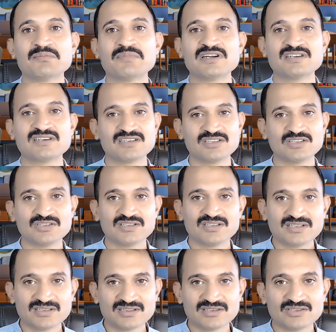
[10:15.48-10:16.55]
But
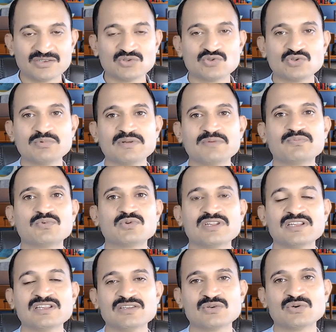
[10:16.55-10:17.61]
you should be
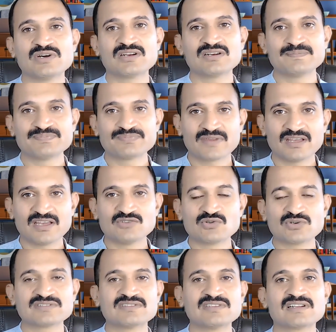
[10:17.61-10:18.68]
putting your
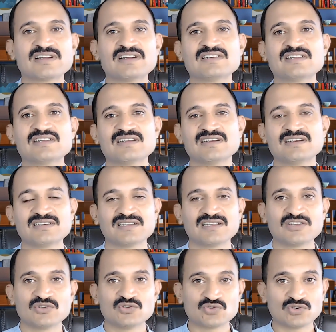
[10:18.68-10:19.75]
educational content,
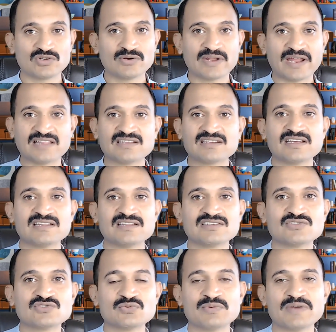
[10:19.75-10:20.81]
your
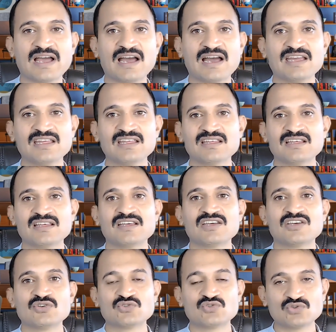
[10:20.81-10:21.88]
energy should be high.
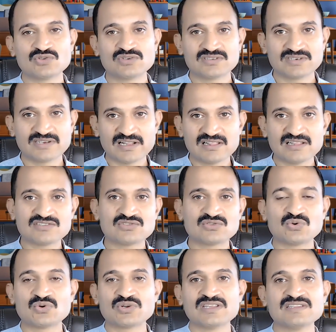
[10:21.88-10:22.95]
You should tell the
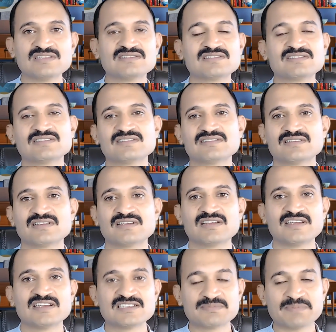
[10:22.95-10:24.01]
stories,
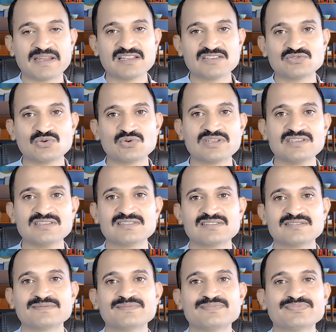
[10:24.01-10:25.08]
inspiring stories.